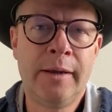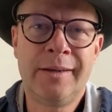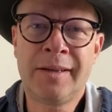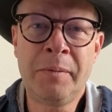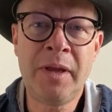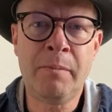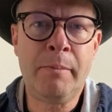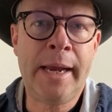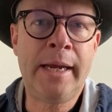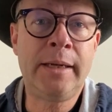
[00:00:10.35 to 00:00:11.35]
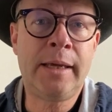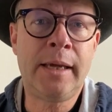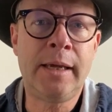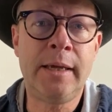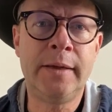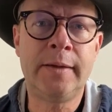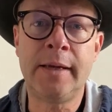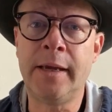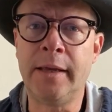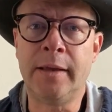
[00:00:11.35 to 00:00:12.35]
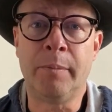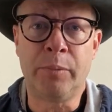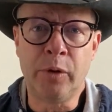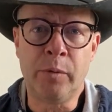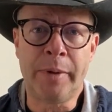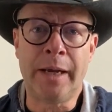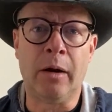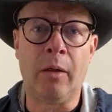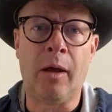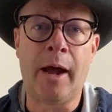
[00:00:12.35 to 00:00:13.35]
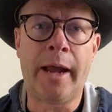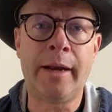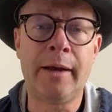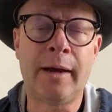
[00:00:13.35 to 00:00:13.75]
some of the main keys in the Blue Beetle line,